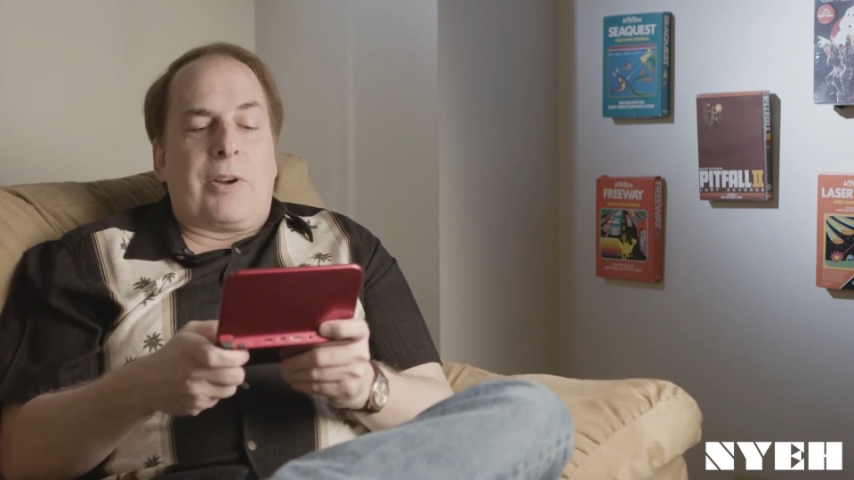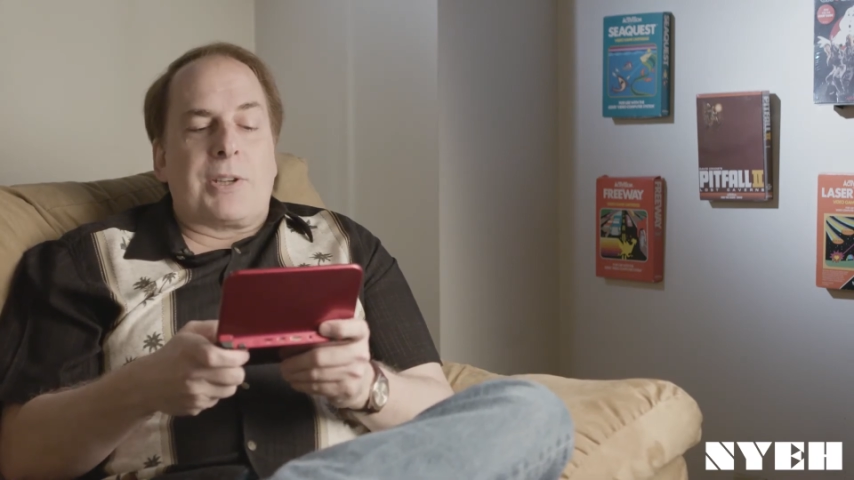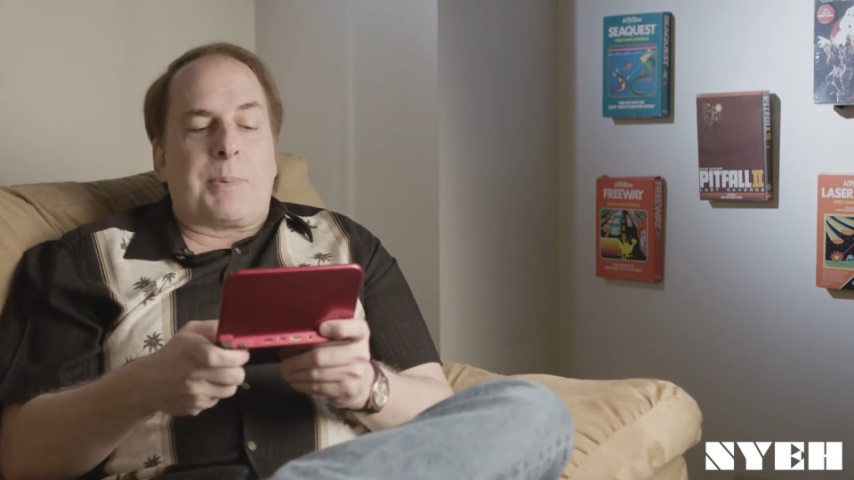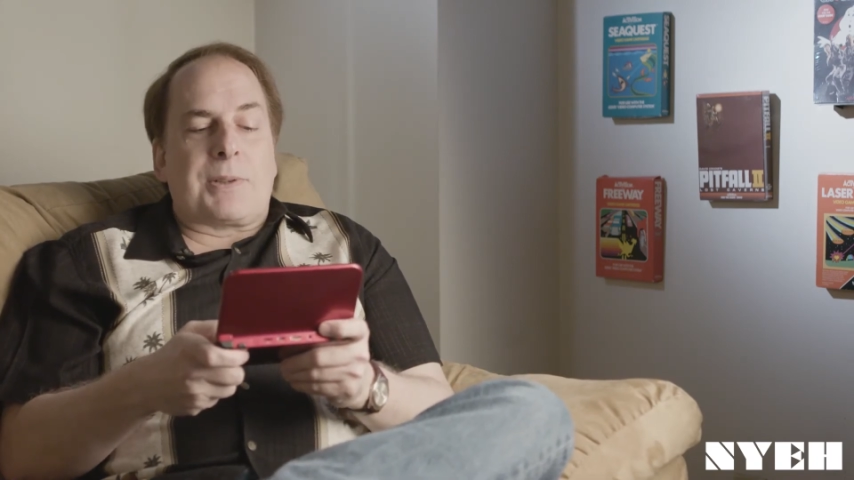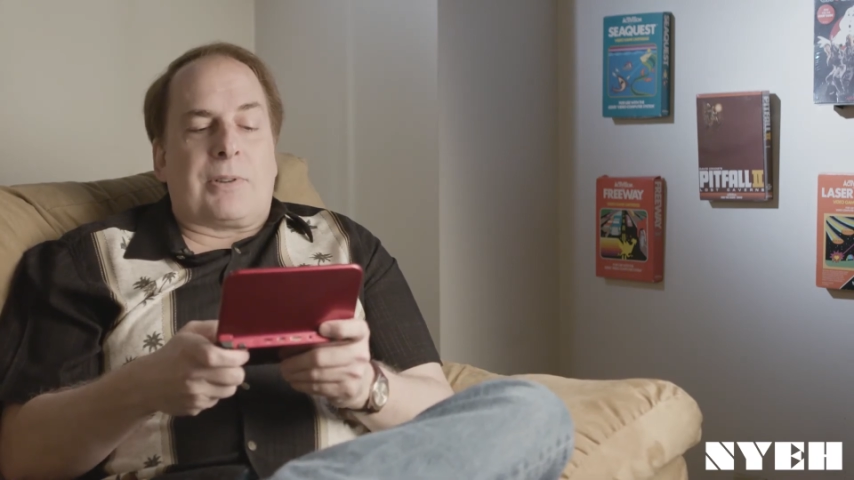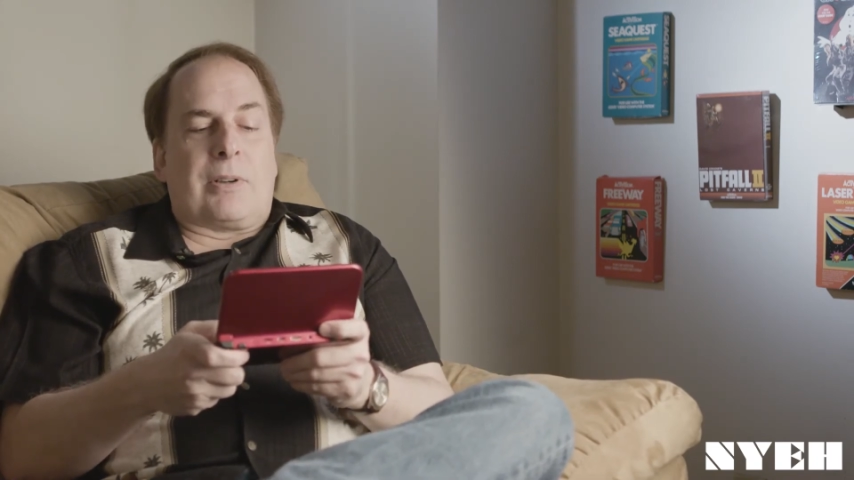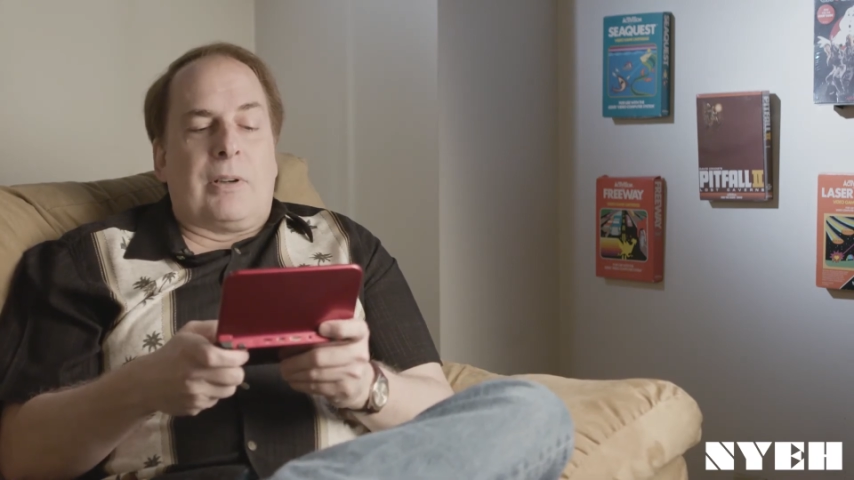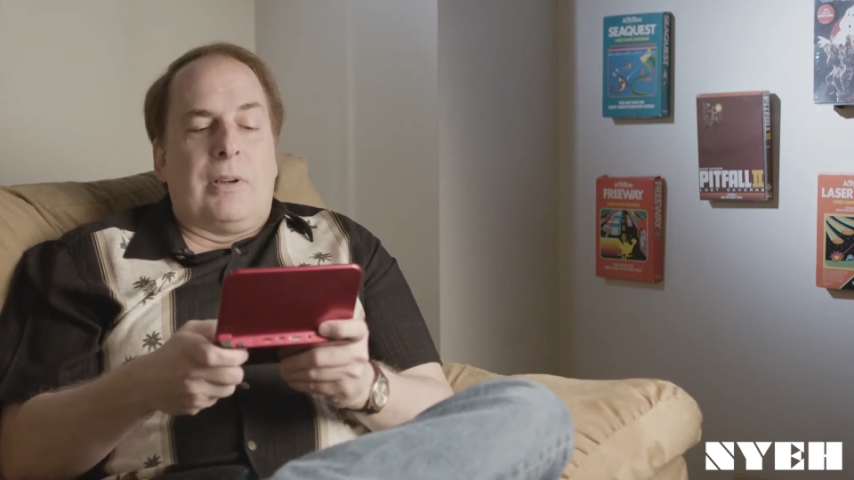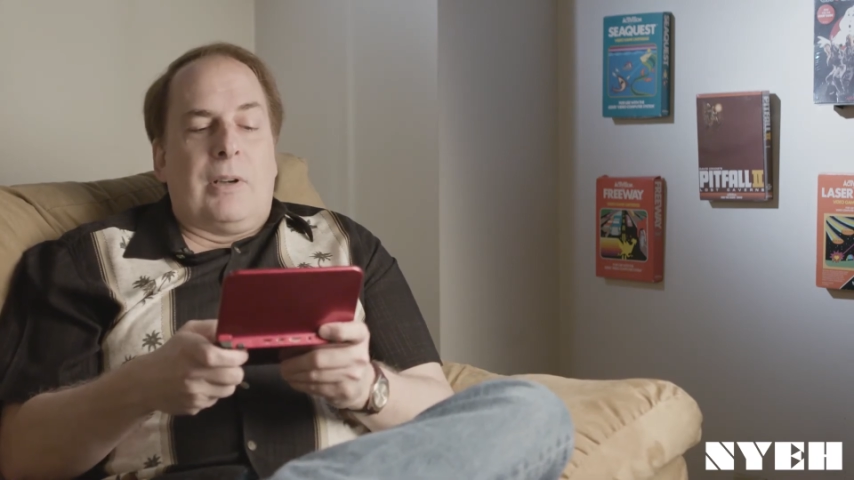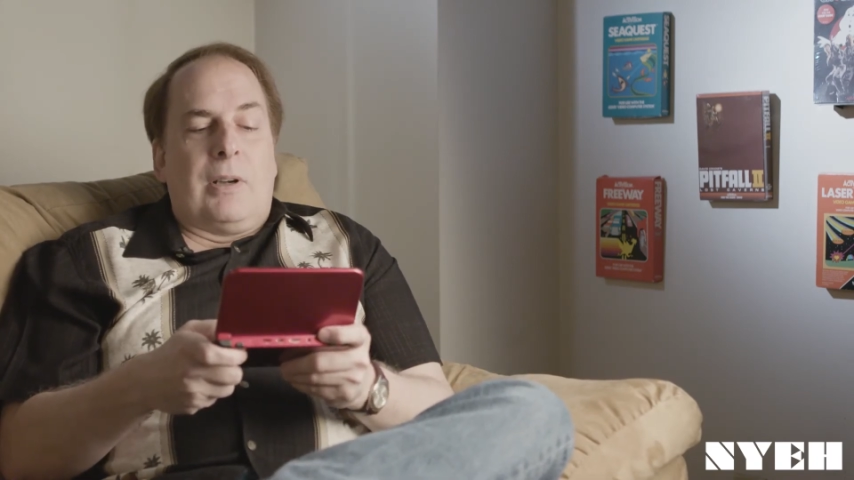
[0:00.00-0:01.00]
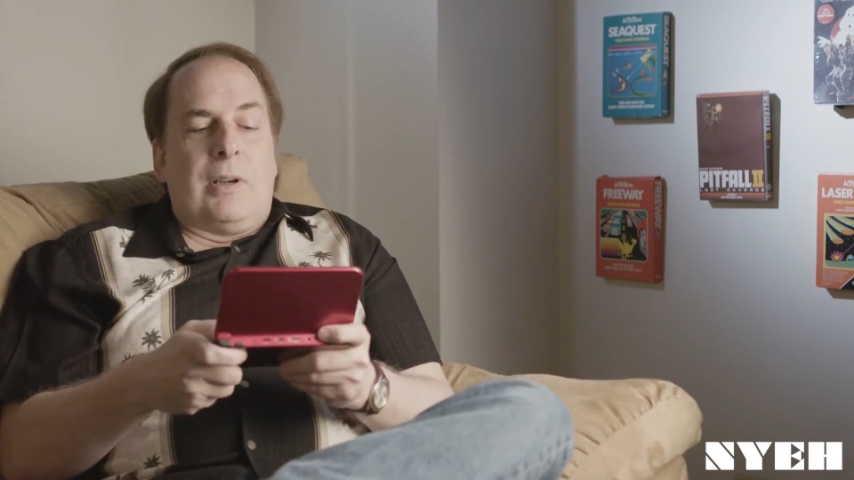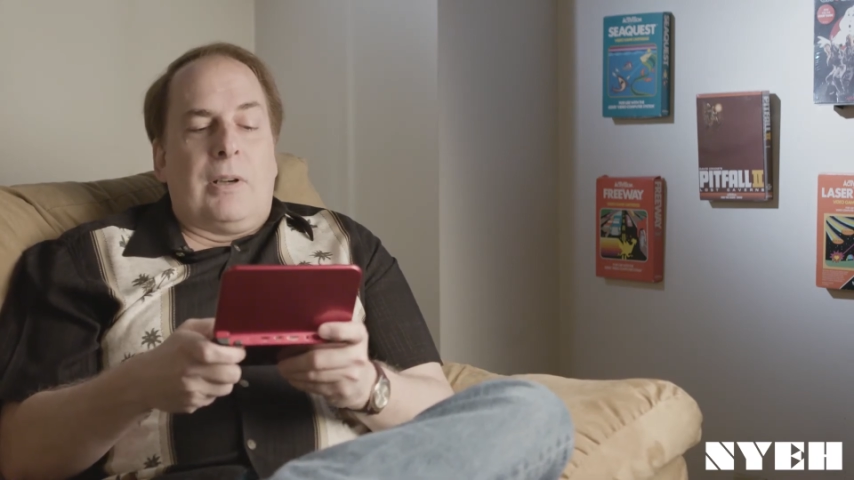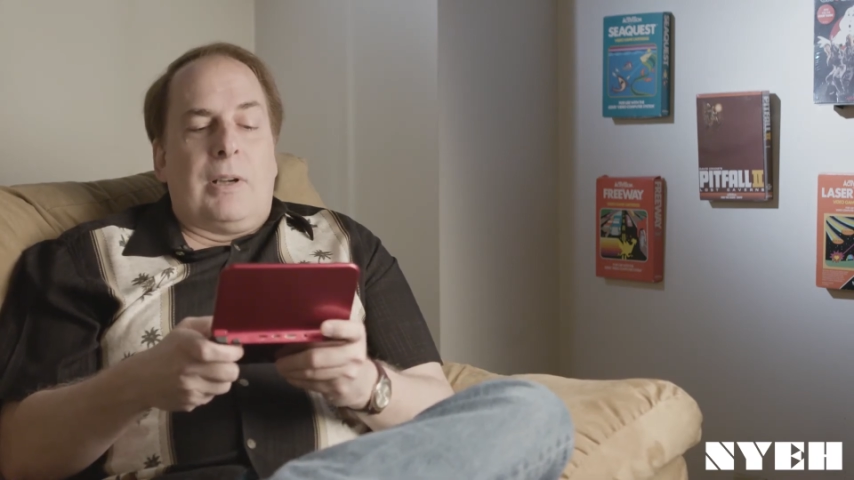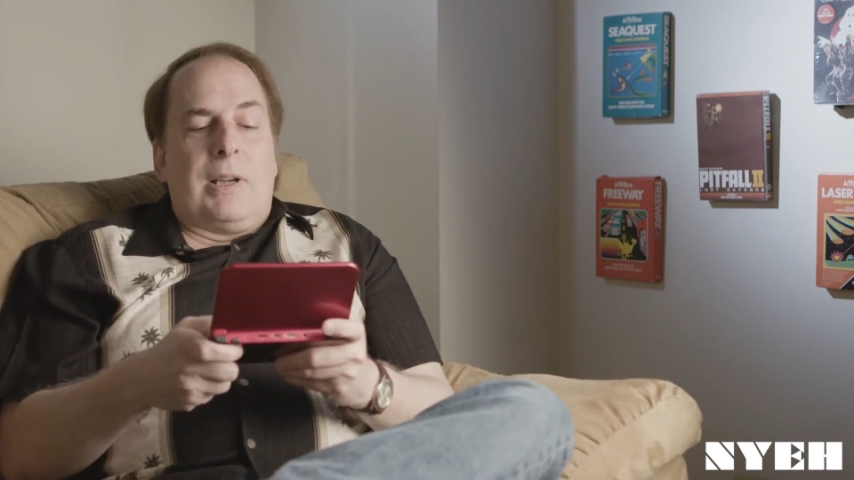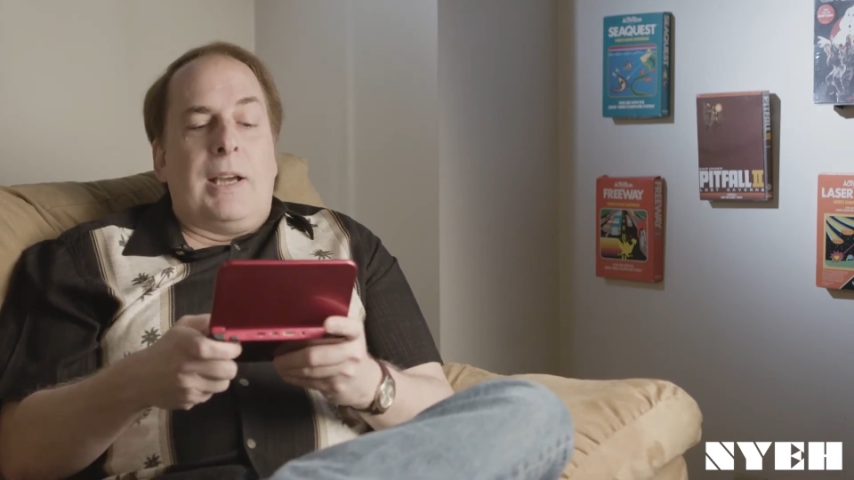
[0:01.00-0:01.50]
Ghostbuster.
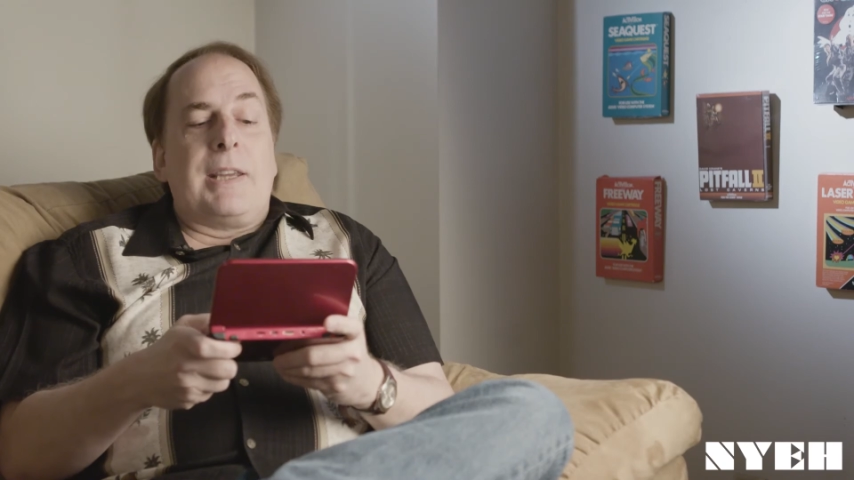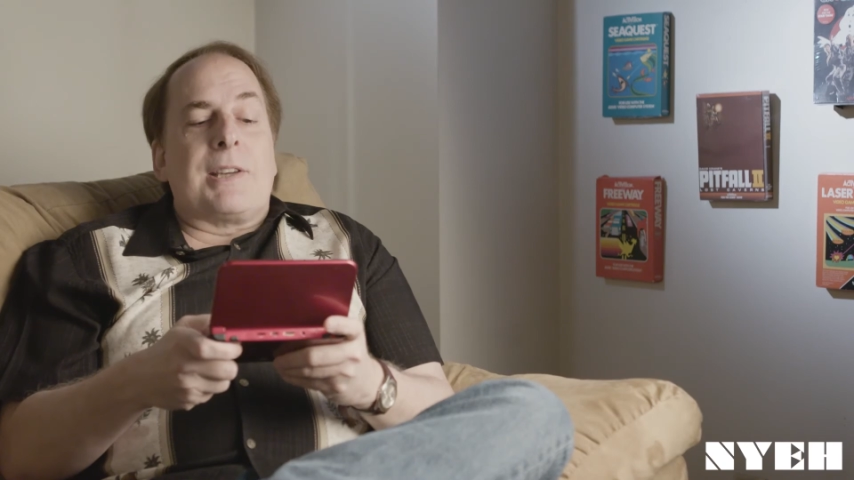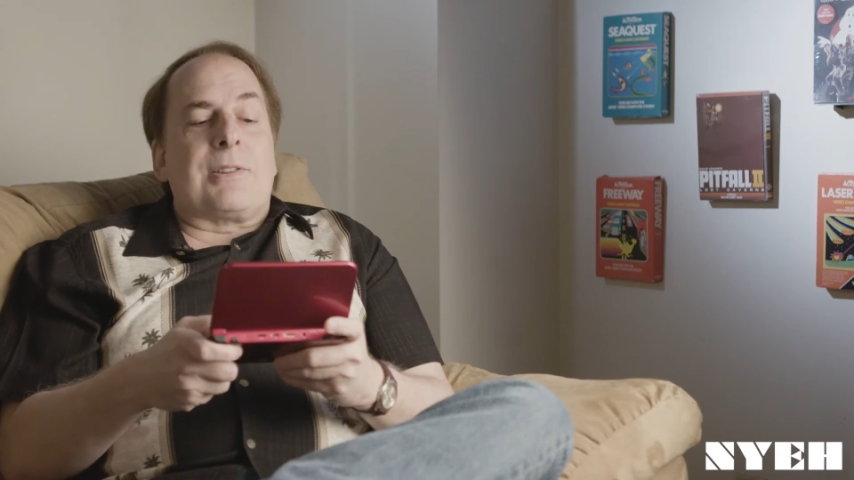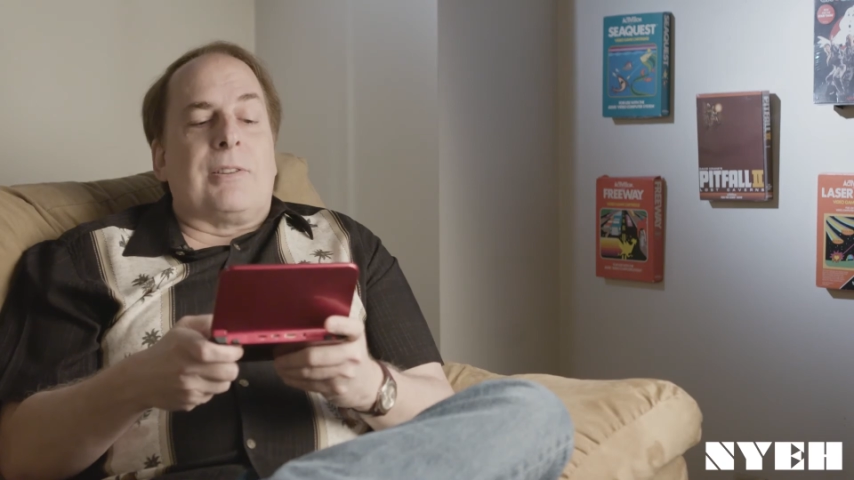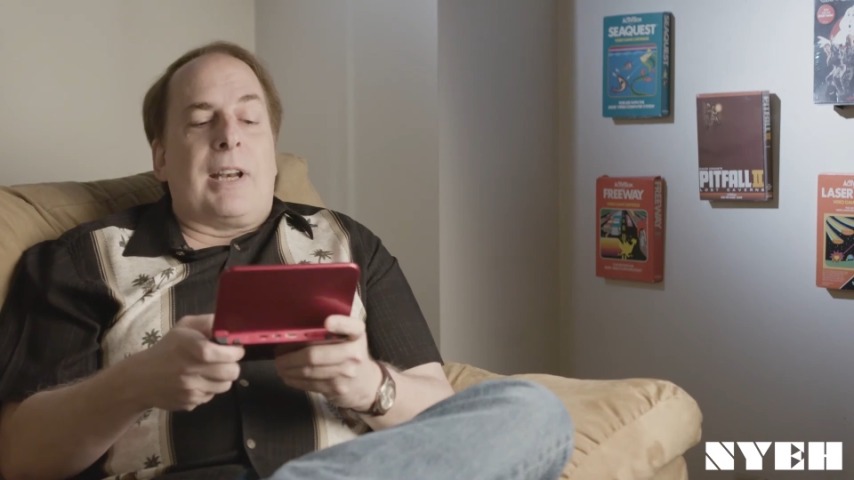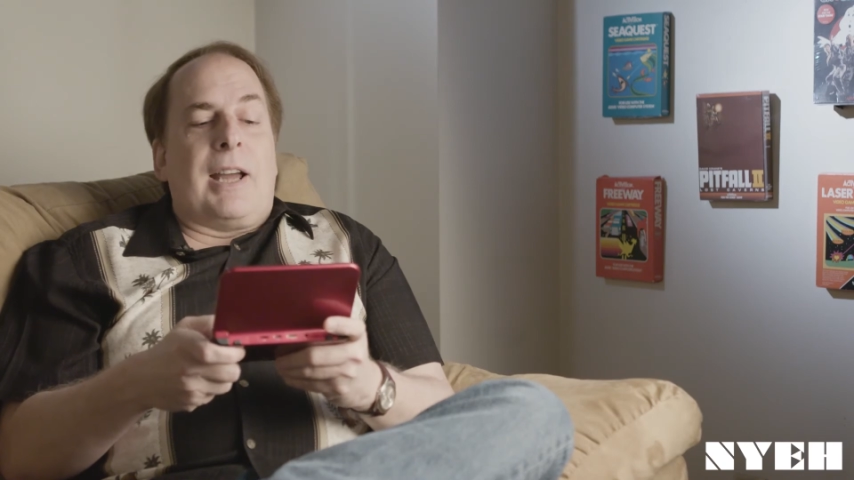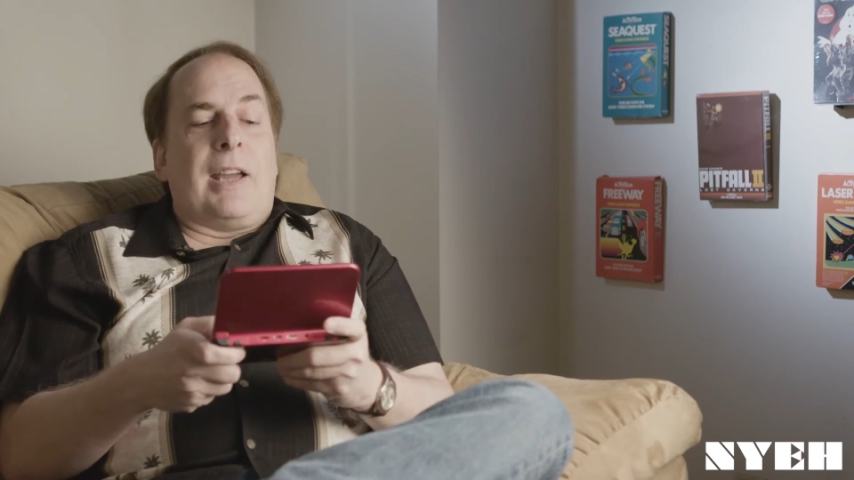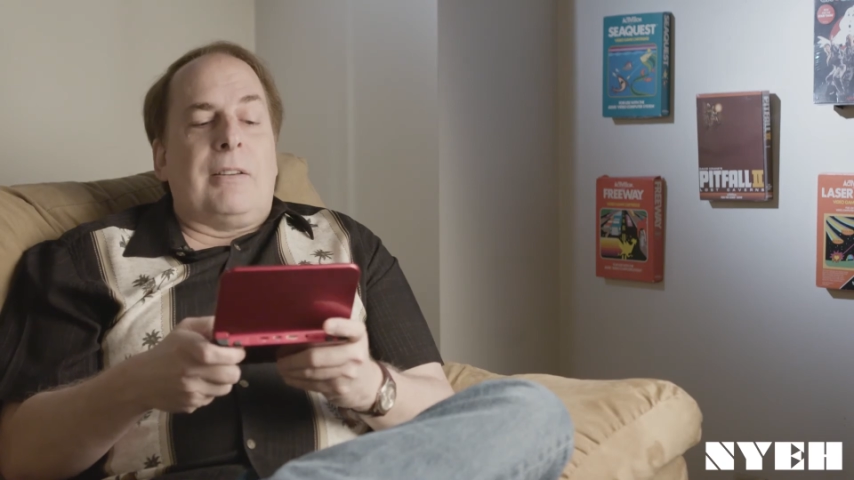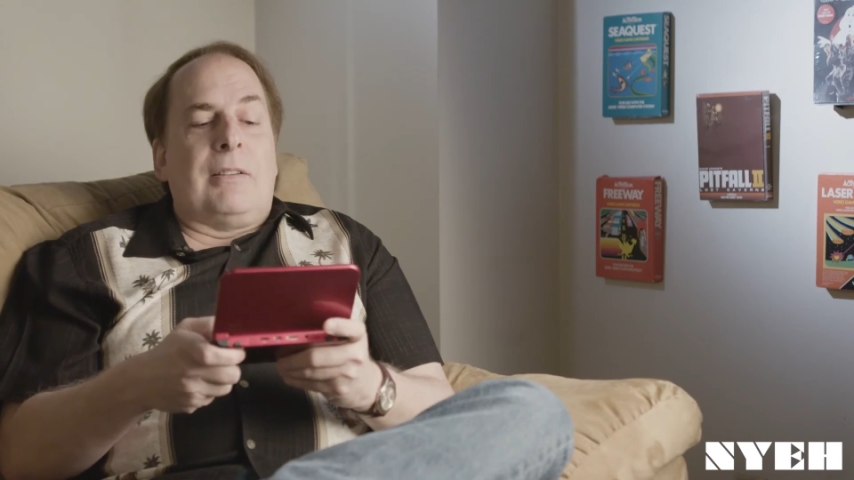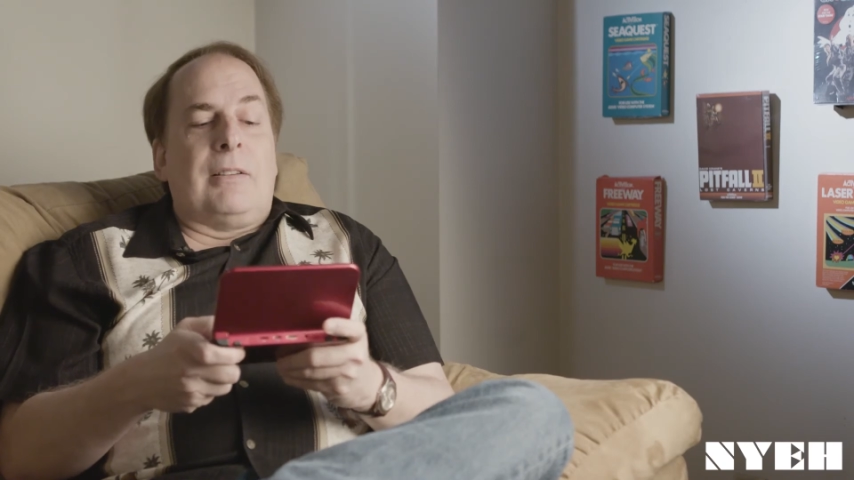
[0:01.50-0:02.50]
Yes, sir. Did I?